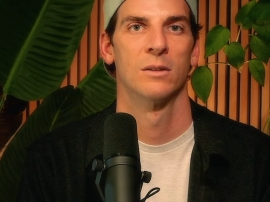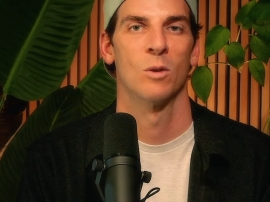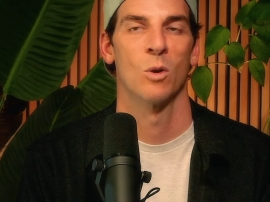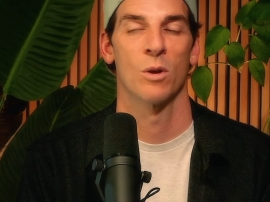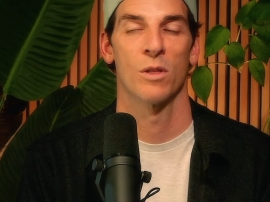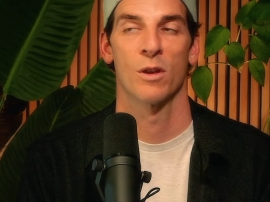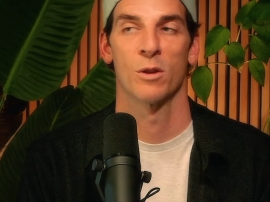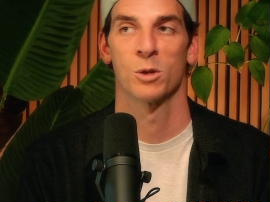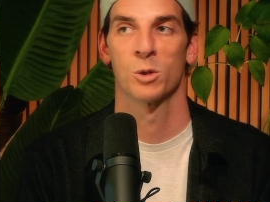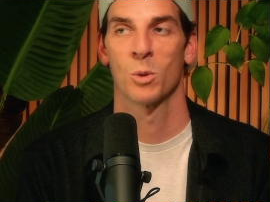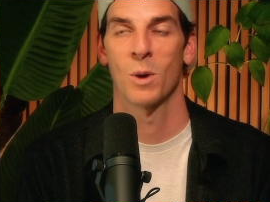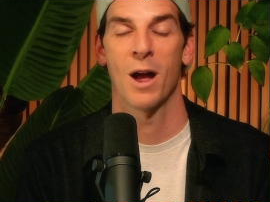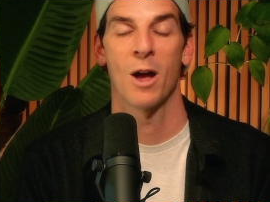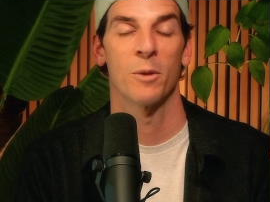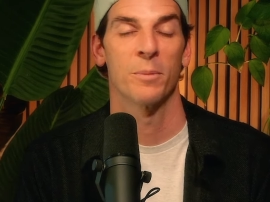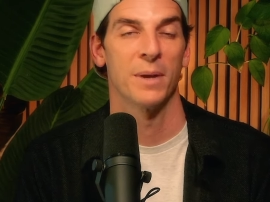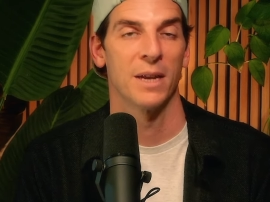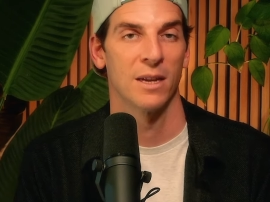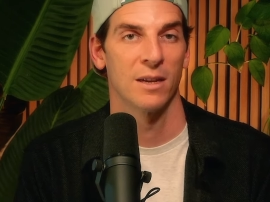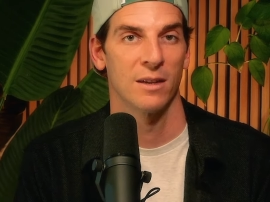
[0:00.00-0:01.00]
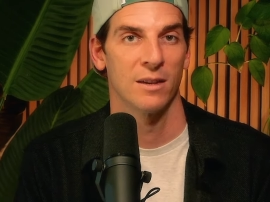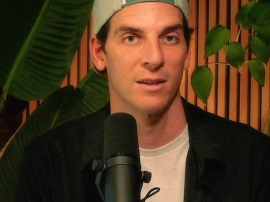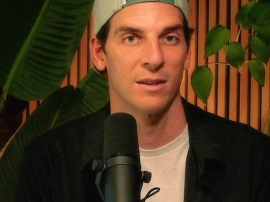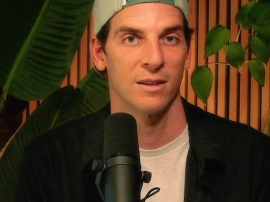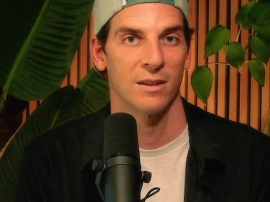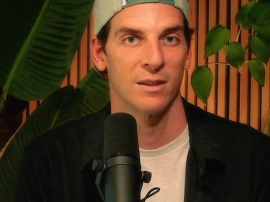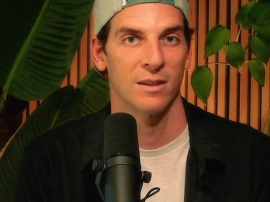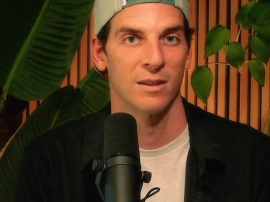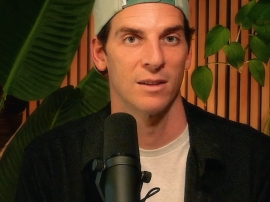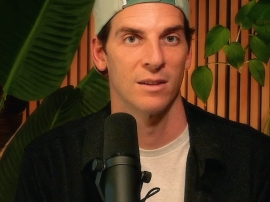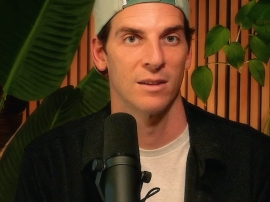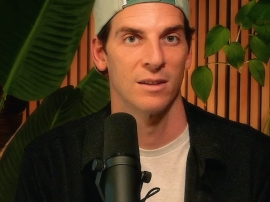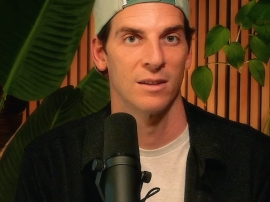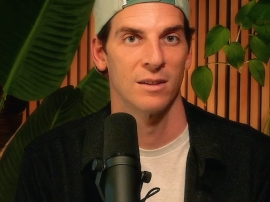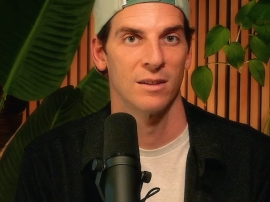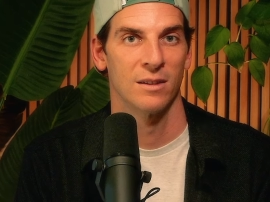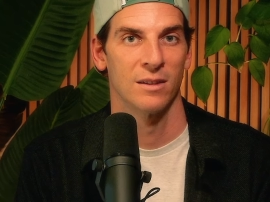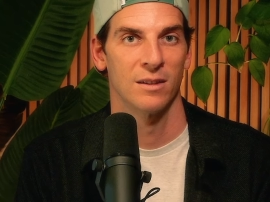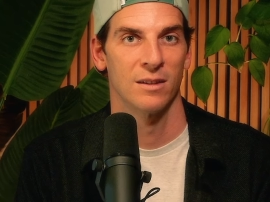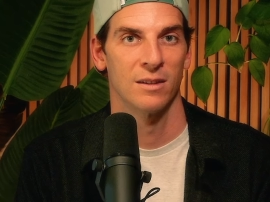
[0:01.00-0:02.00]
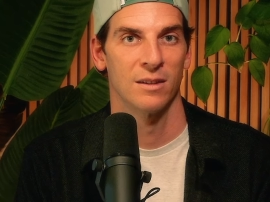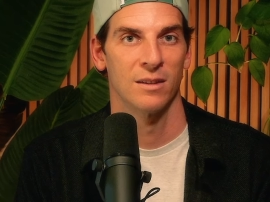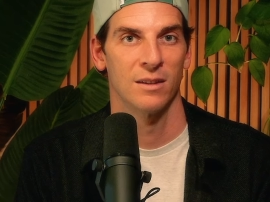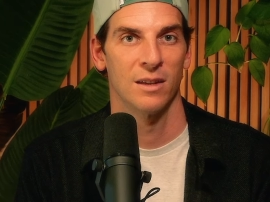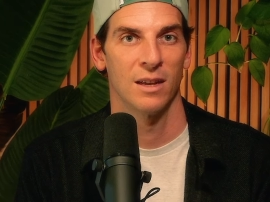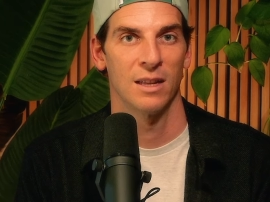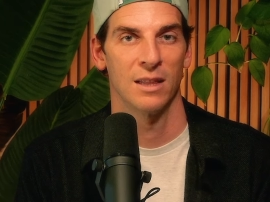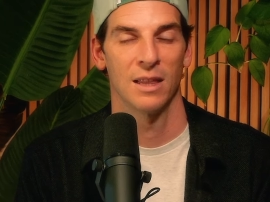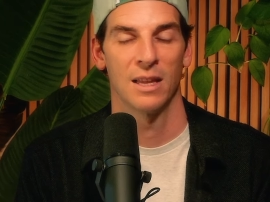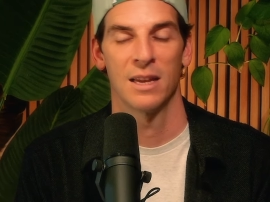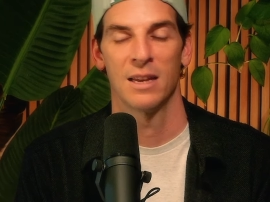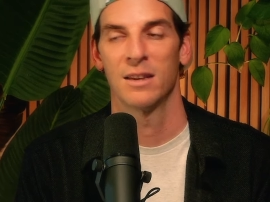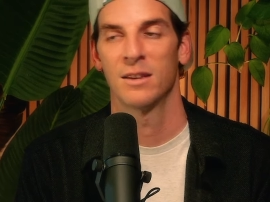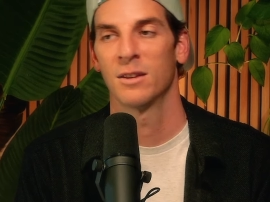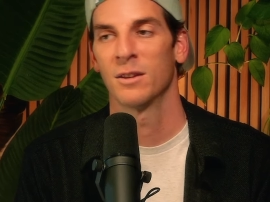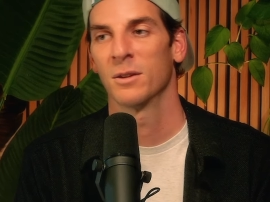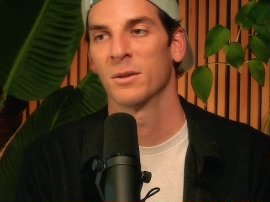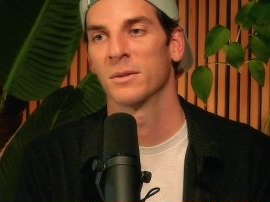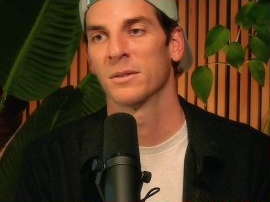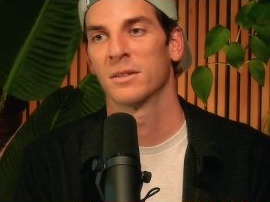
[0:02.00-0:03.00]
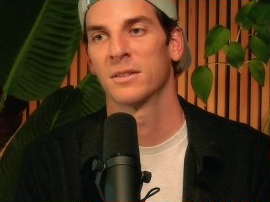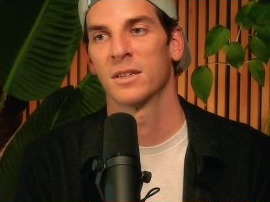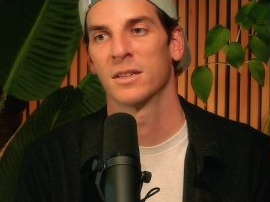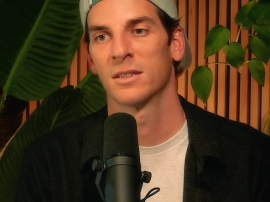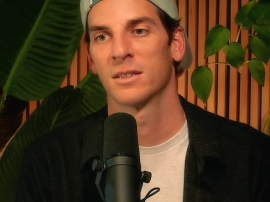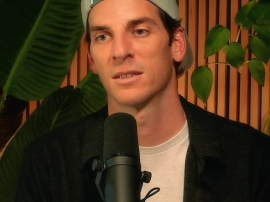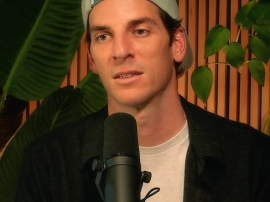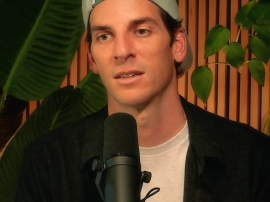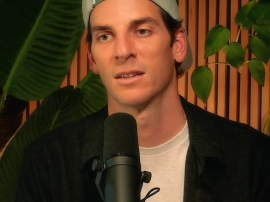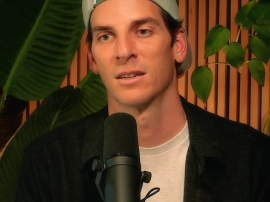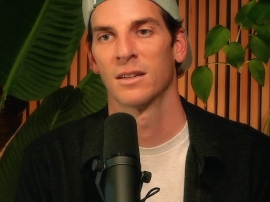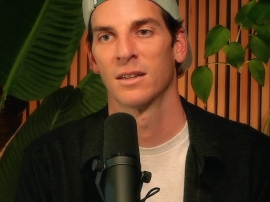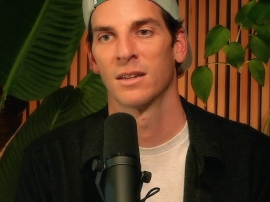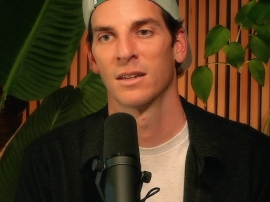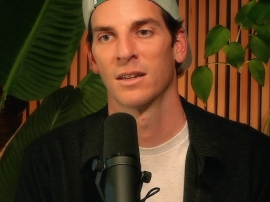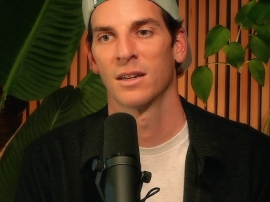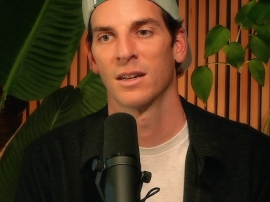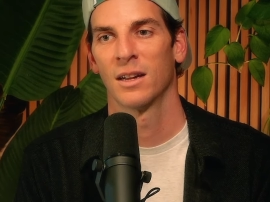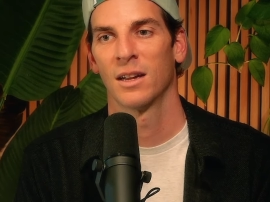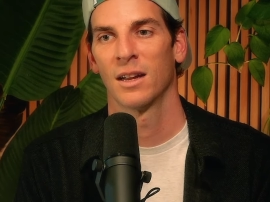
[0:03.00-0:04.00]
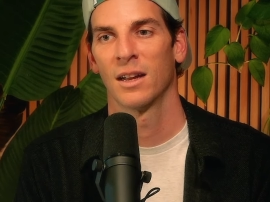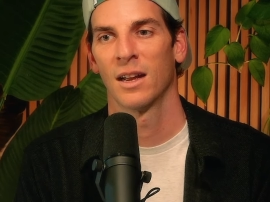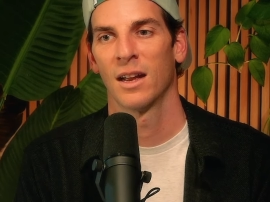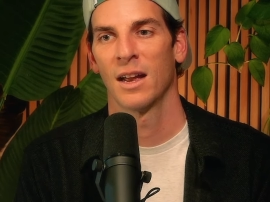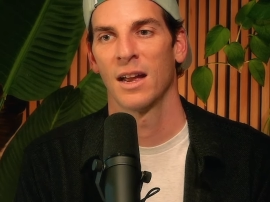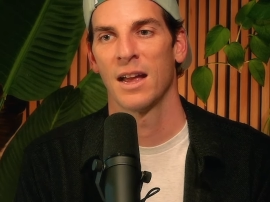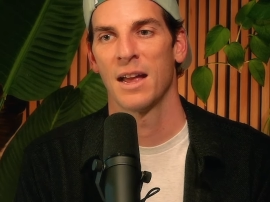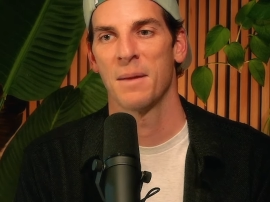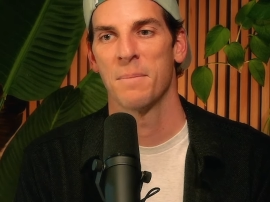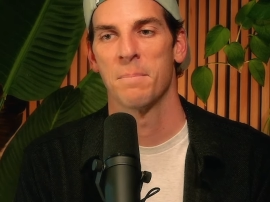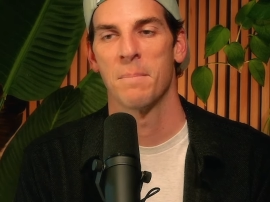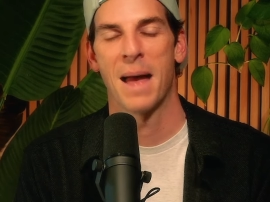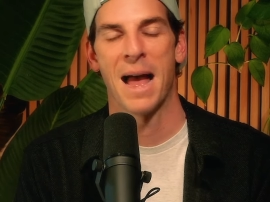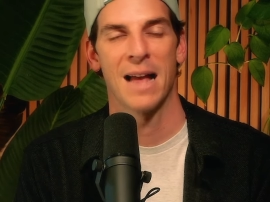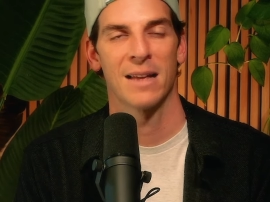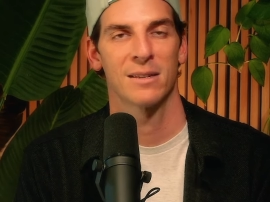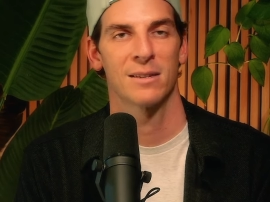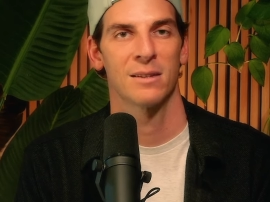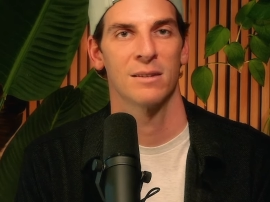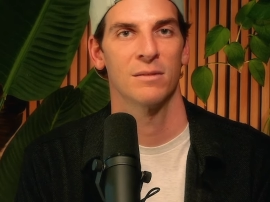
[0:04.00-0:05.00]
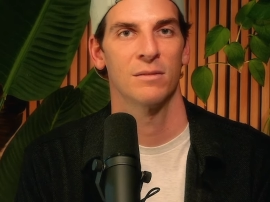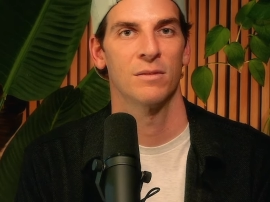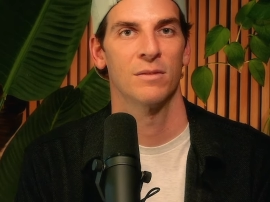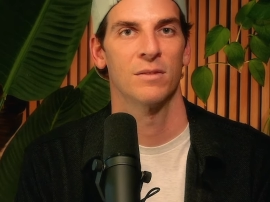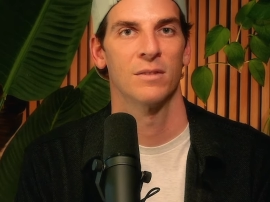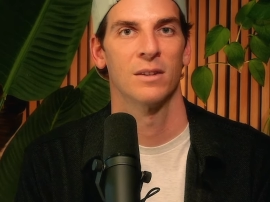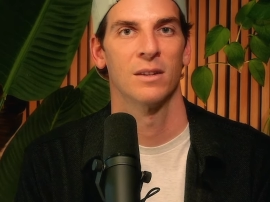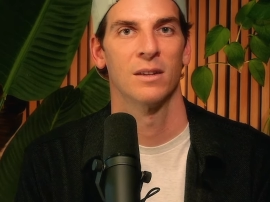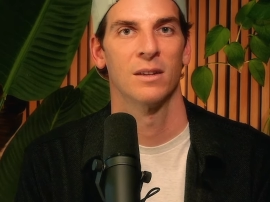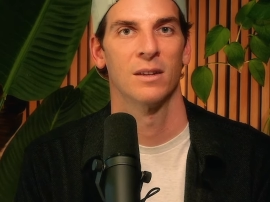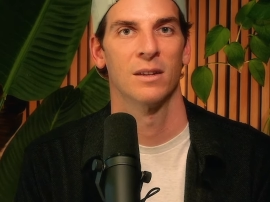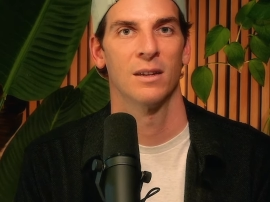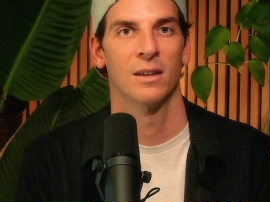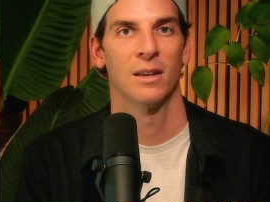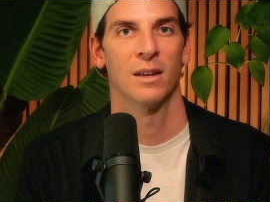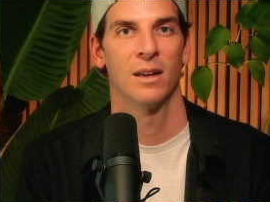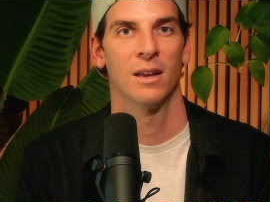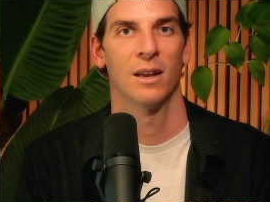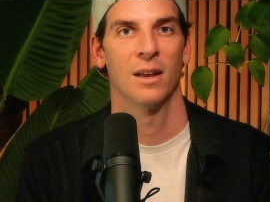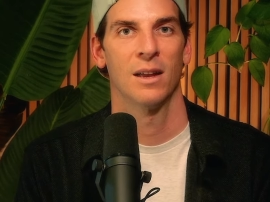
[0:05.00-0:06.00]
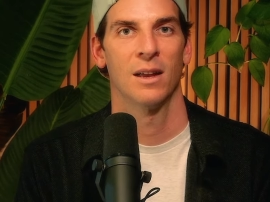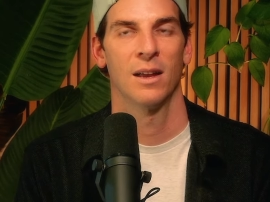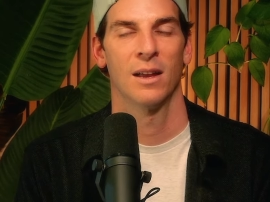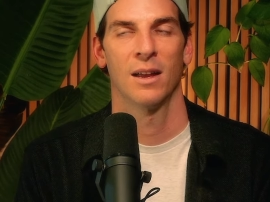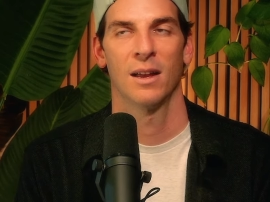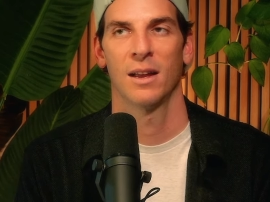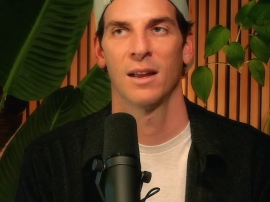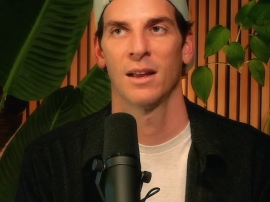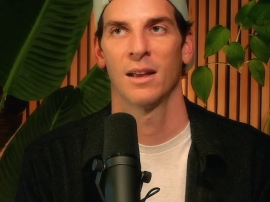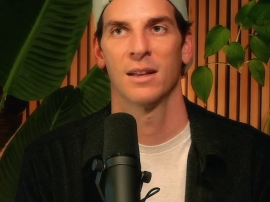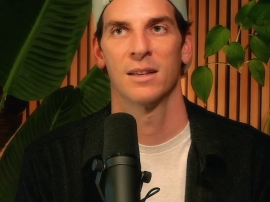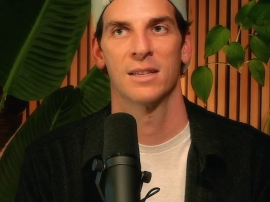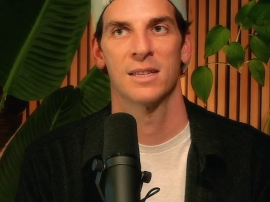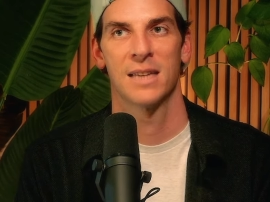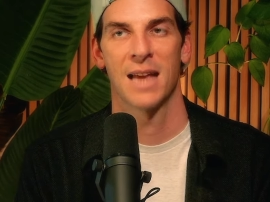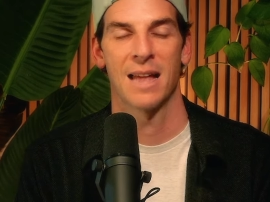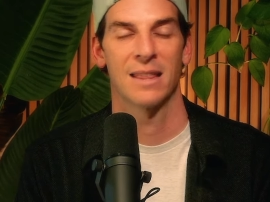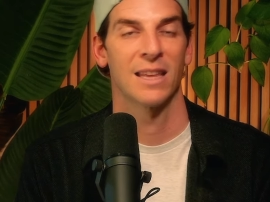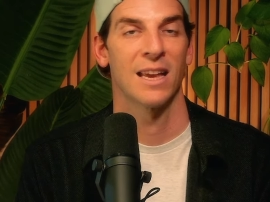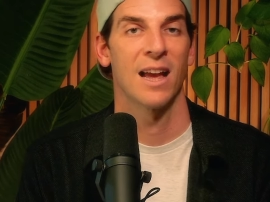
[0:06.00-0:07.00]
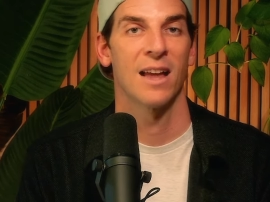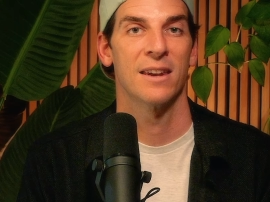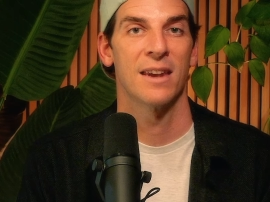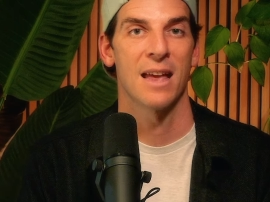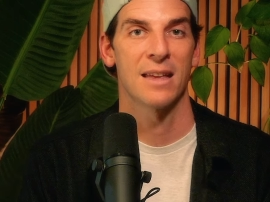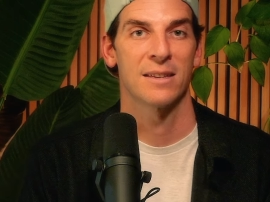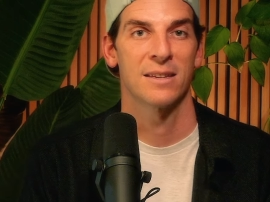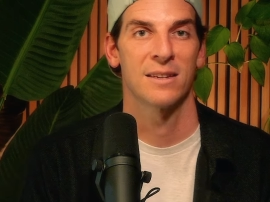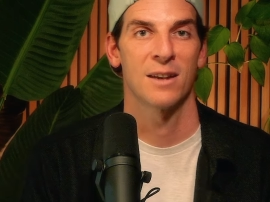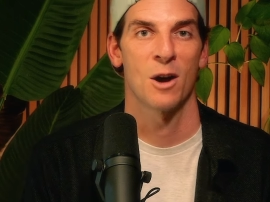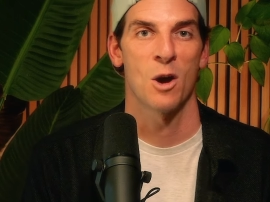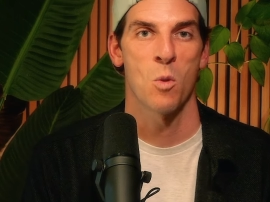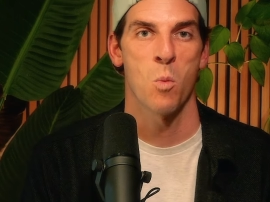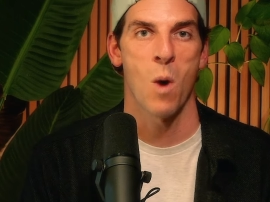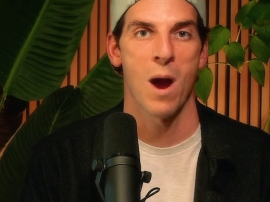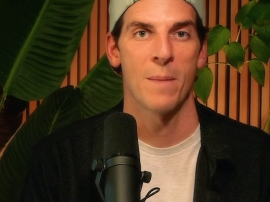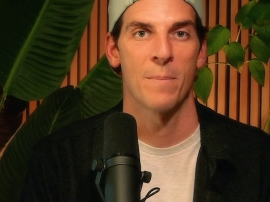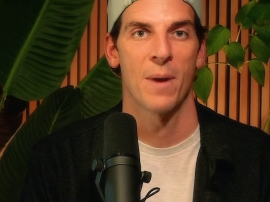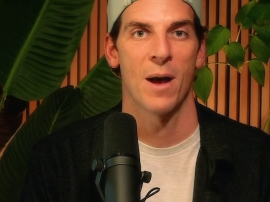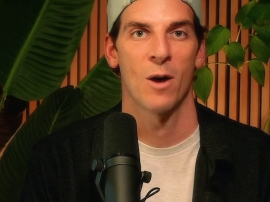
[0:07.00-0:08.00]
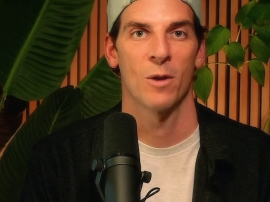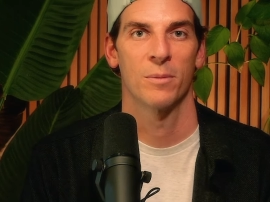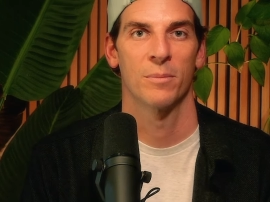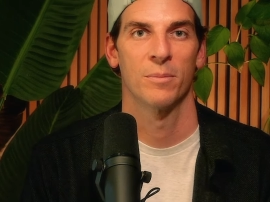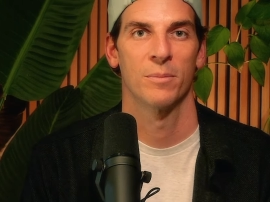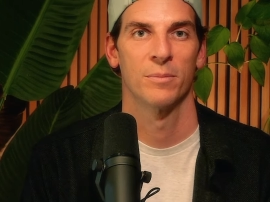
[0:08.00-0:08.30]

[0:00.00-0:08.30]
Or those around me? And lead to just a massive and sadly unnecessary wipeout.